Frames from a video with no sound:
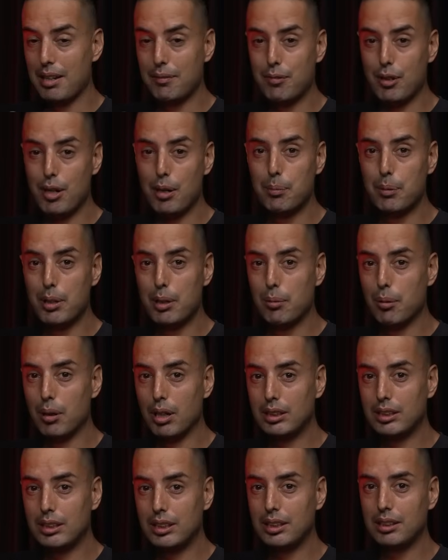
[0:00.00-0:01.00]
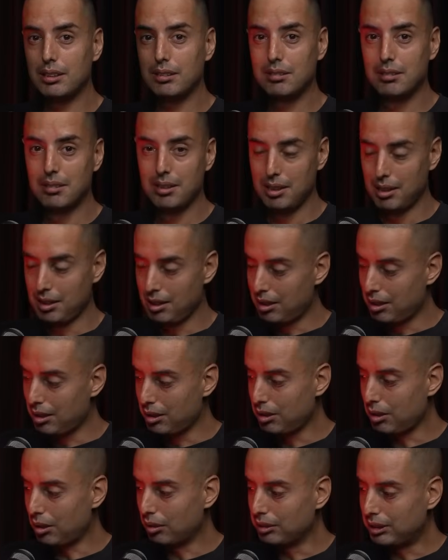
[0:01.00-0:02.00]
And for everybody watching,
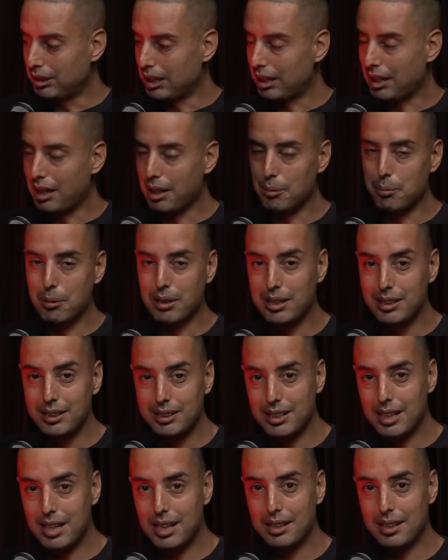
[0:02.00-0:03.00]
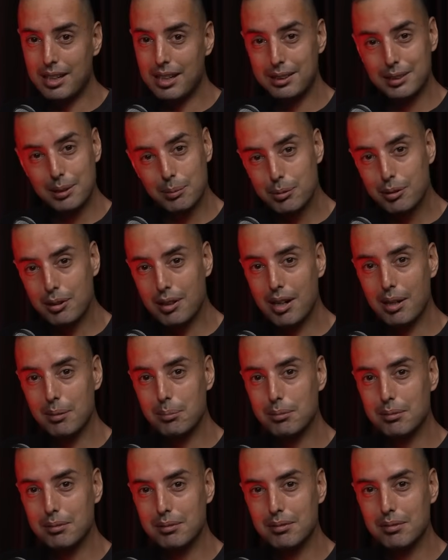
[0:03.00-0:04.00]
go check out what he said and
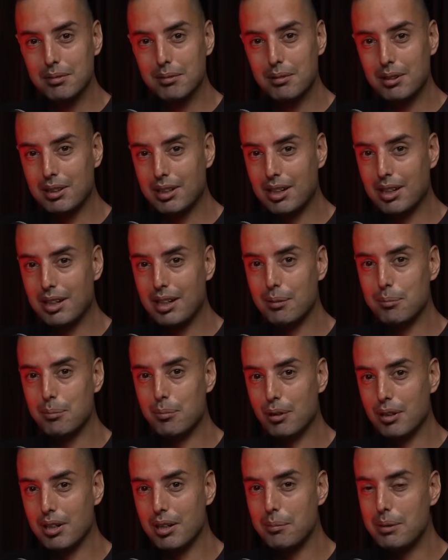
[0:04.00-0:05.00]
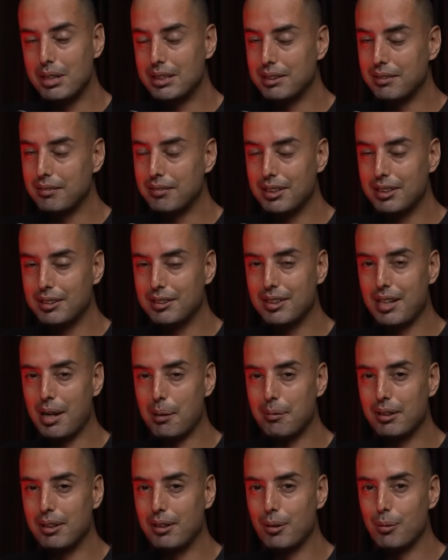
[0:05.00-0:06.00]
subscribe. We're going to get more amazing things
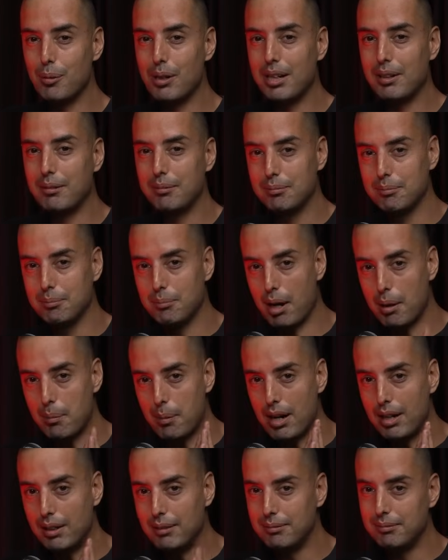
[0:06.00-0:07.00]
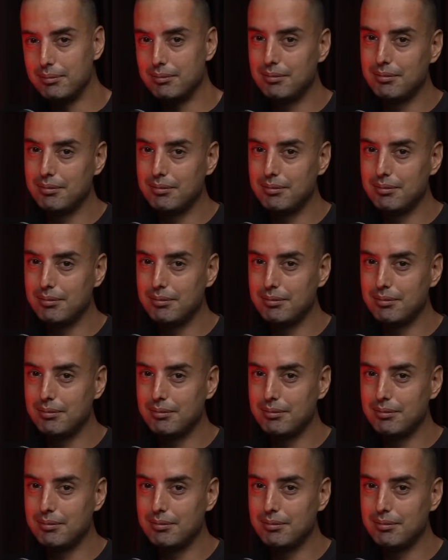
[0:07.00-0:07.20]
coming your way. Bye-bye.